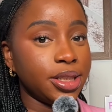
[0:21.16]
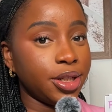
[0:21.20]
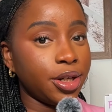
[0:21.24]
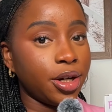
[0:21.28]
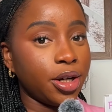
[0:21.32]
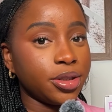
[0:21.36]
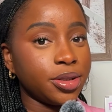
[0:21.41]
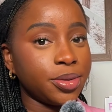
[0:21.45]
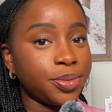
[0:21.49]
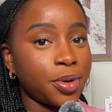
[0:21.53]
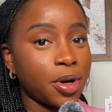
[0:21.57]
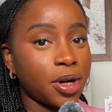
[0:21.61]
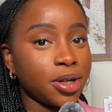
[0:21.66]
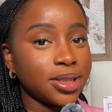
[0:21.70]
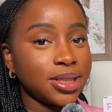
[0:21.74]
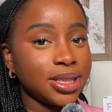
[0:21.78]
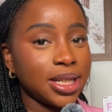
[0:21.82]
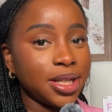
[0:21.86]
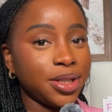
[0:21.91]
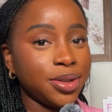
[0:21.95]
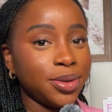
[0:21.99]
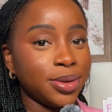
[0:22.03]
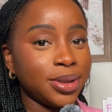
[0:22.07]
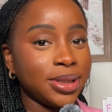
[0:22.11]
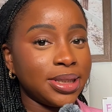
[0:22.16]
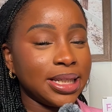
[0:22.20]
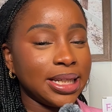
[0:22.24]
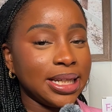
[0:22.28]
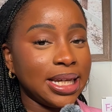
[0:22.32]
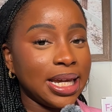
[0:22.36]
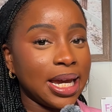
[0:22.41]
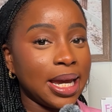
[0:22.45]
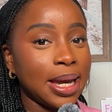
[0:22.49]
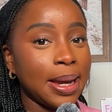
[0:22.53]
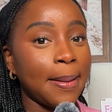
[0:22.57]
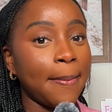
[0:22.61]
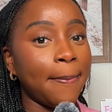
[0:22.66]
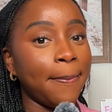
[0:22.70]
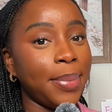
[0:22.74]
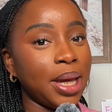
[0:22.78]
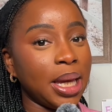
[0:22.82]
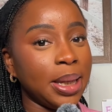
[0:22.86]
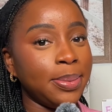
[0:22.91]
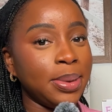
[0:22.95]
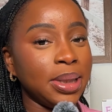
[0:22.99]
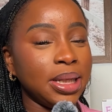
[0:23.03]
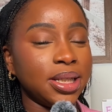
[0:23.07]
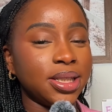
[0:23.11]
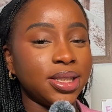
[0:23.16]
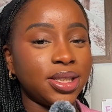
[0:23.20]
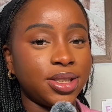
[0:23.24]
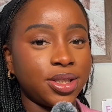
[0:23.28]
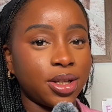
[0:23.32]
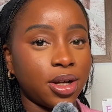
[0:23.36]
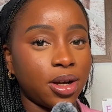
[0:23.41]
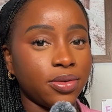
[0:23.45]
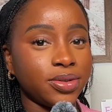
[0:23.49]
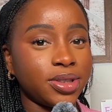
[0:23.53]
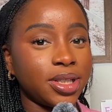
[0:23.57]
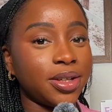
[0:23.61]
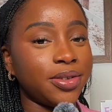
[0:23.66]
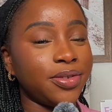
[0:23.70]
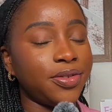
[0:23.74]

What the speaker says: are all the products I use to get baby soft